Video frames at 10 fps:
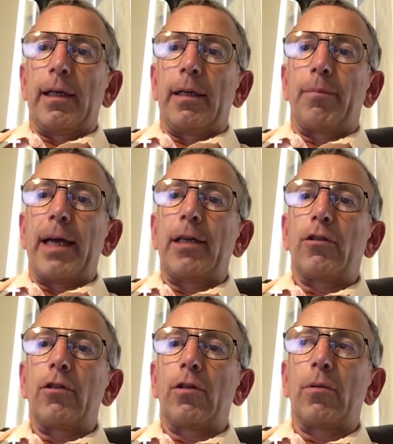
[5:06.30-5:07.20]
in
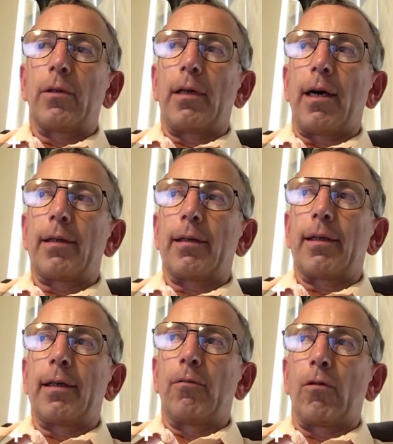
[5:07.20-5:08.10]
patients who are not
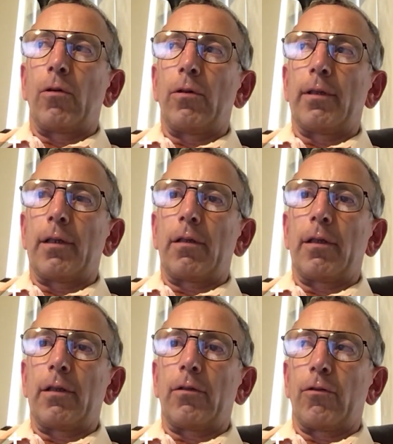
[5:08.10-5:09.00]
enrolled in
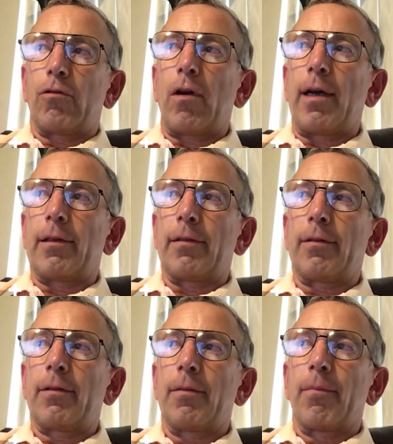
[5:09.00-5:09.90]
clinical
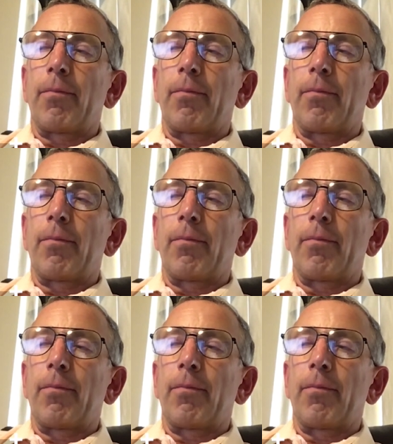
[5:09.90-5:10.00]
trials,